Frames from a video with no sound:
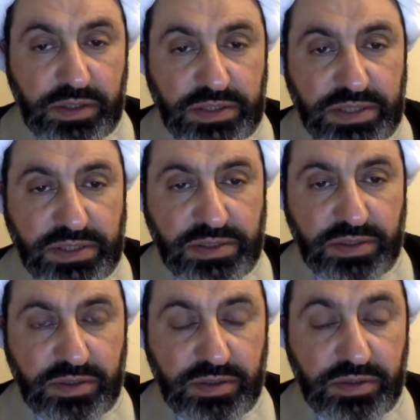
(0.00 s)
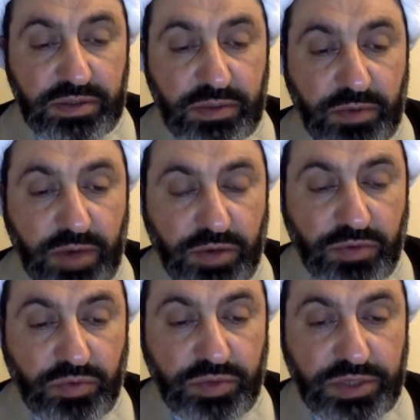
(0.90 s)
He says, the one
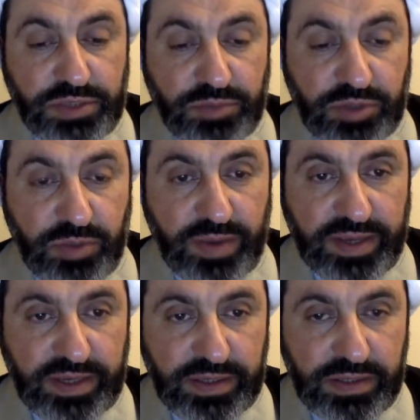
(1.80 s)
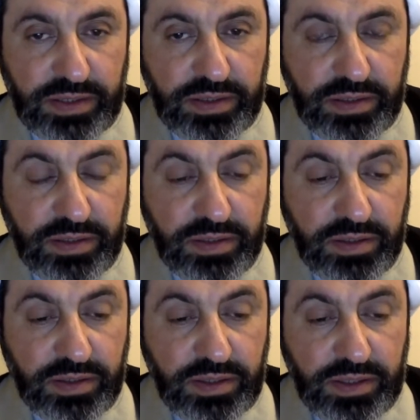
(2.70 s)
who is mutawakkil,
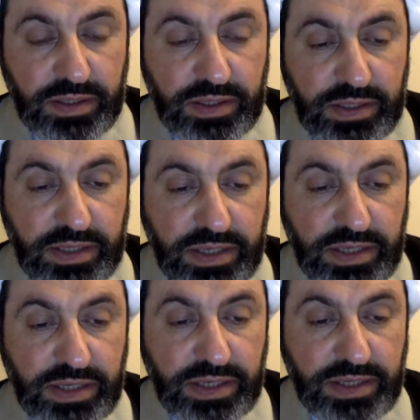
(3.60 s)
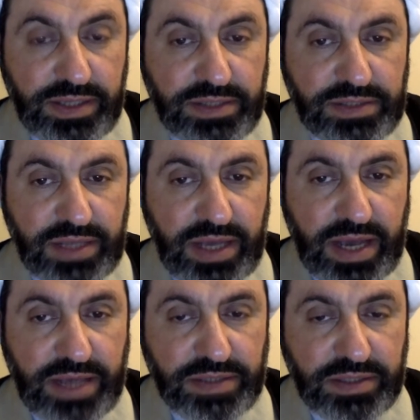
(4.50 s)
he is
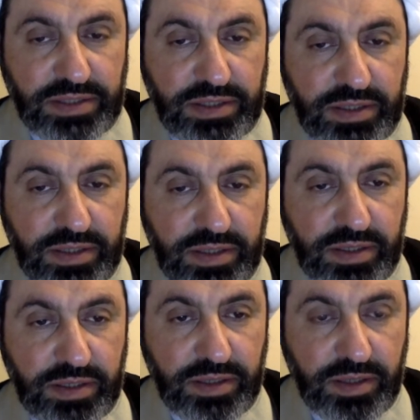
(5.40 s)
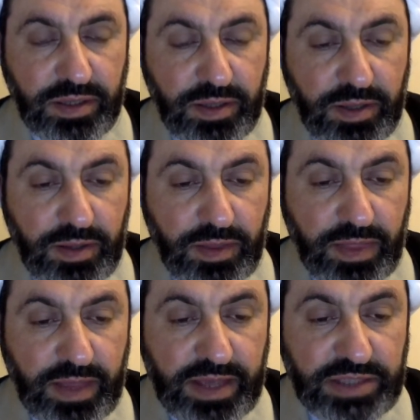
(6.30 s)
asking
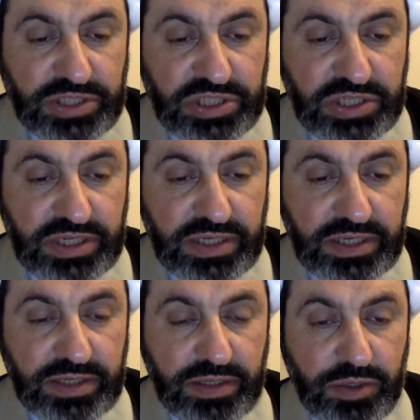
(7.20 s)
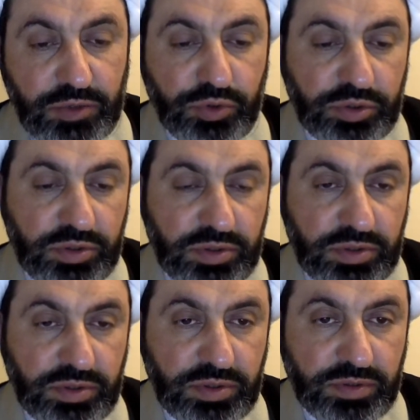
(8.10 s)
and seeking good.
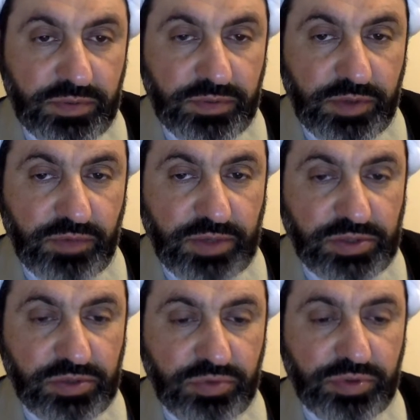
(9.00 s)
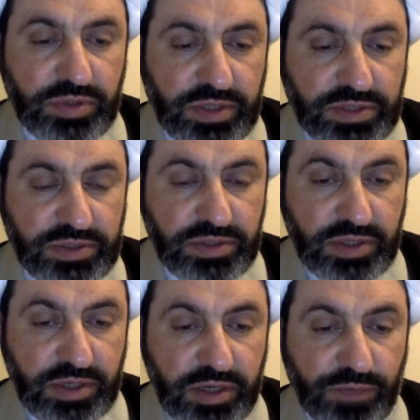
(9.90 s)
He wants goodness,
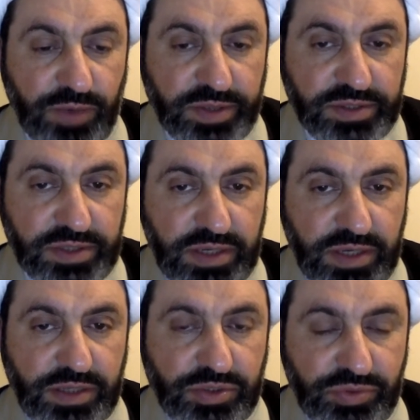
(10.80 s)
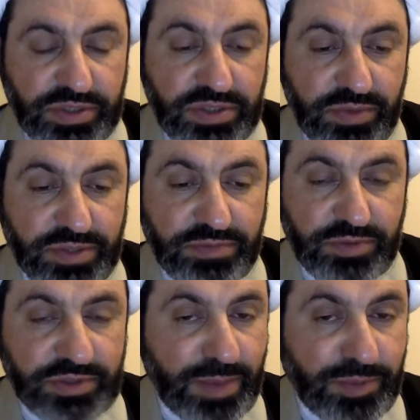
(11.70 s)
he wants interest, he wants,
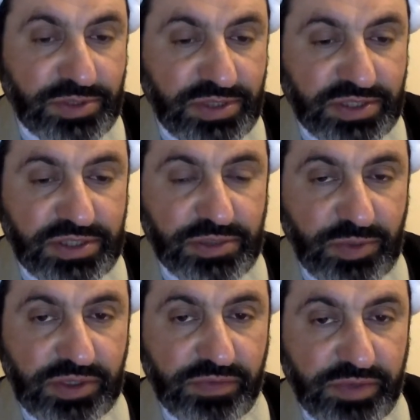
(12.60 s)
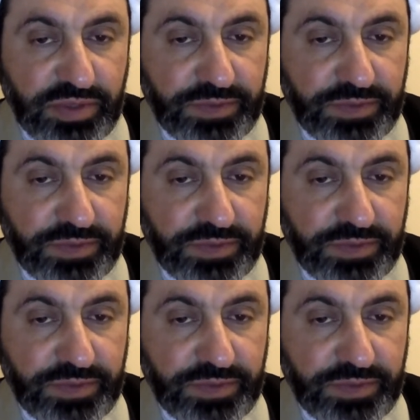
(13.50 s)
for example, success, whatever.